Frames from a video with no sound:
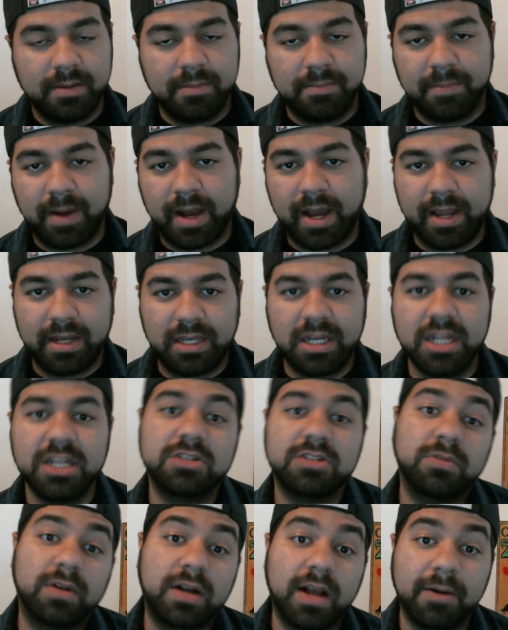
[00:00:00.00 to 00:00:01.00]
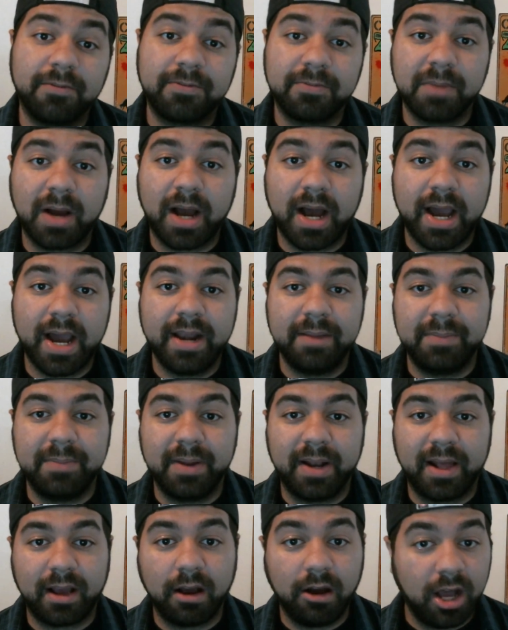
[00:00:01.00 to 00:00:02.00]
my teacher would come from behind and be
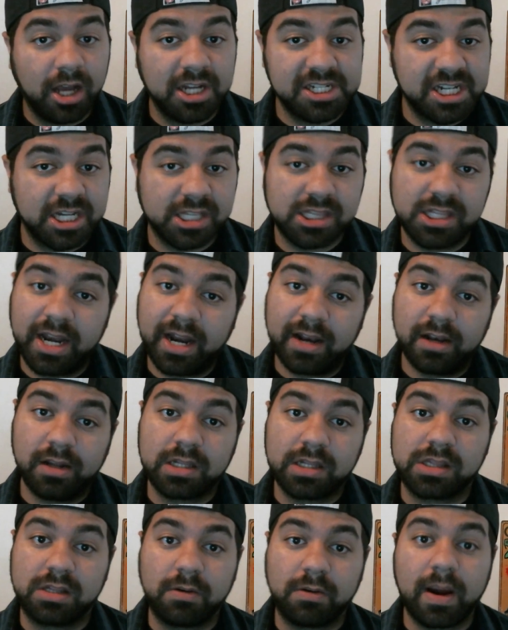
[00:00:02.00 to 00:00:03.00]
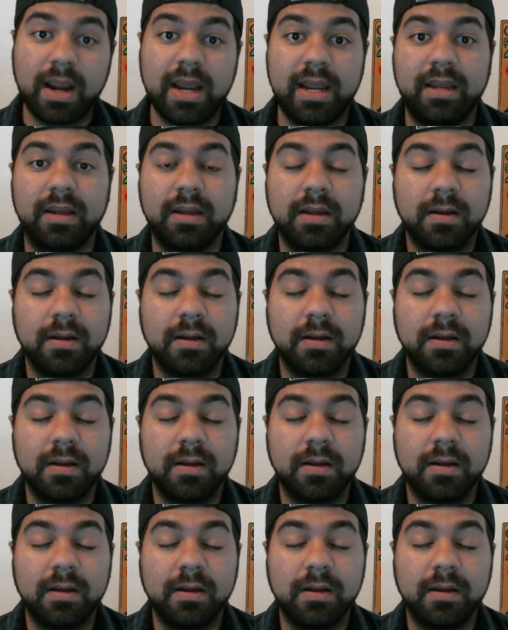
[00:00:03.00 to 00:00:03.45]
like, "Oh, Jesse, that looks great.